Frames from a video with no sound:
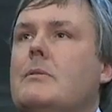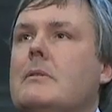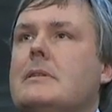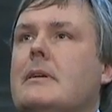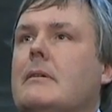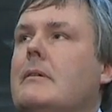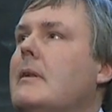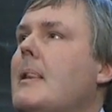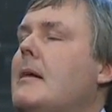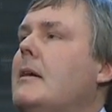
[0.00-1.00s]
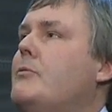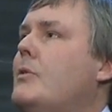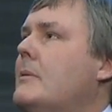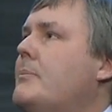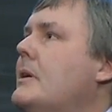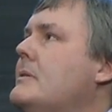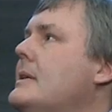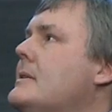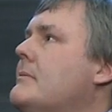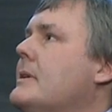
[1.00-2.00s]
also of what
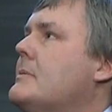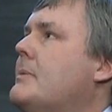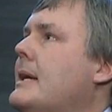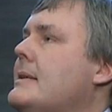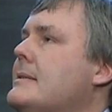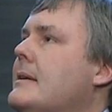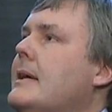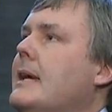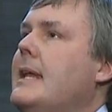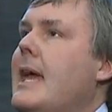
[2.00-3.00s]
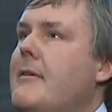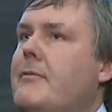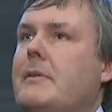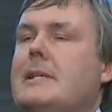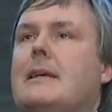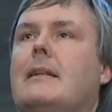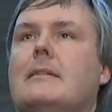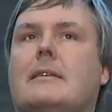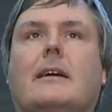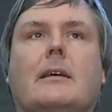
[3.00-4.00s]
proteins are expressed in every cell
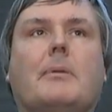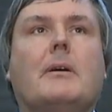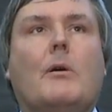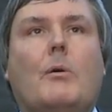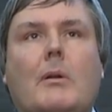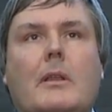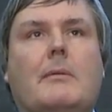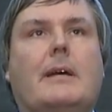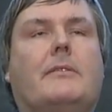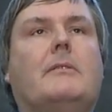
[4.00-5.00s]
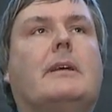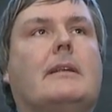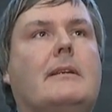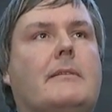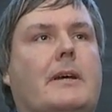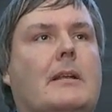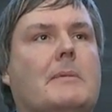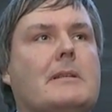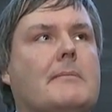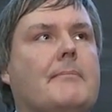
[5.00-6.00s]
type all the way through kidney
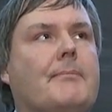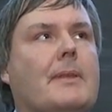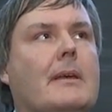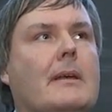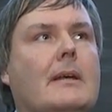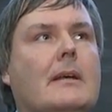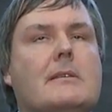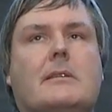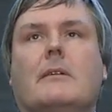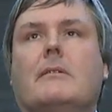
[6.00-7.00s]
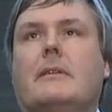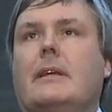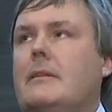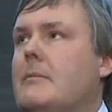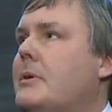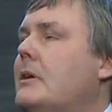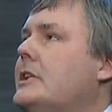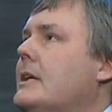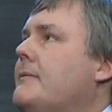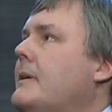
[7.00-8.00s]
development. So the, the
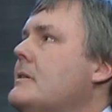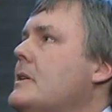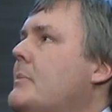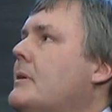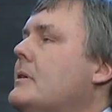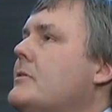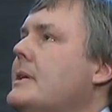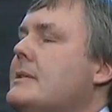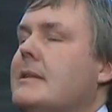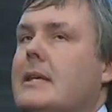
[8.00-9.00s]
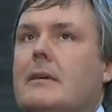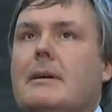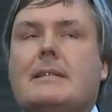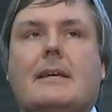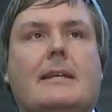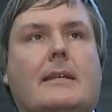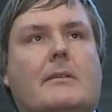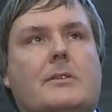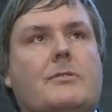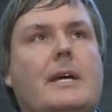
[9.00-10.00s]
project funds laboratories in the USA and in
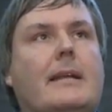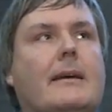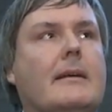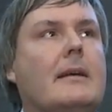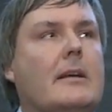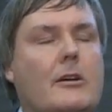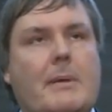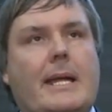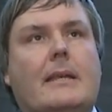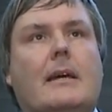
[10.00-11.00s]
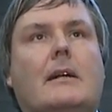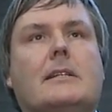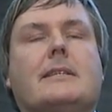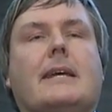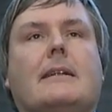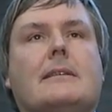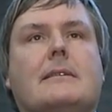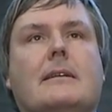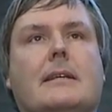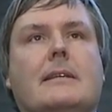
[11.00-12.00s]
Australia who make large-scale
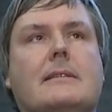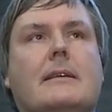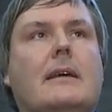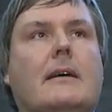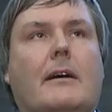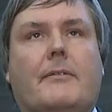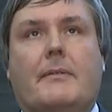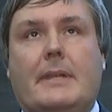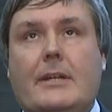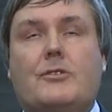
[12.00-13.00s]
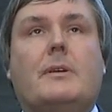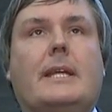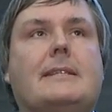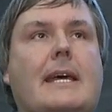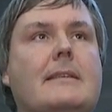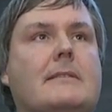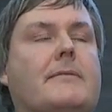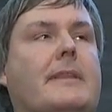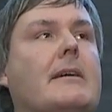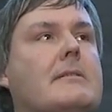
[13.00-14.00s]
studies of literally tens of
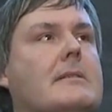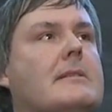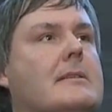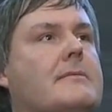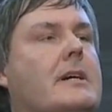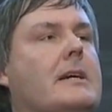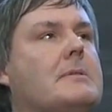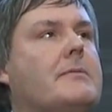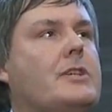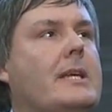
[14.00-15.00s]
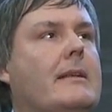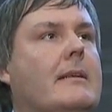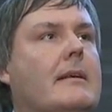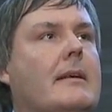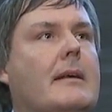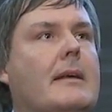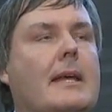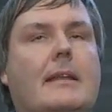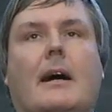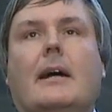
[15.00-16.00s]
thousands of types of gene
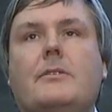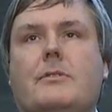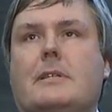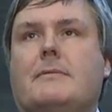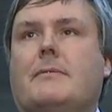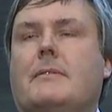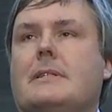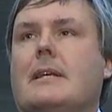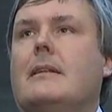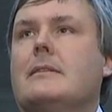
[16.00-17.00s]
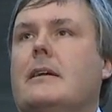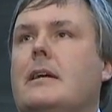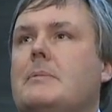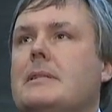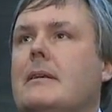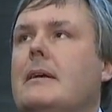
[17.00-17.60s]
in hundreds of different cell types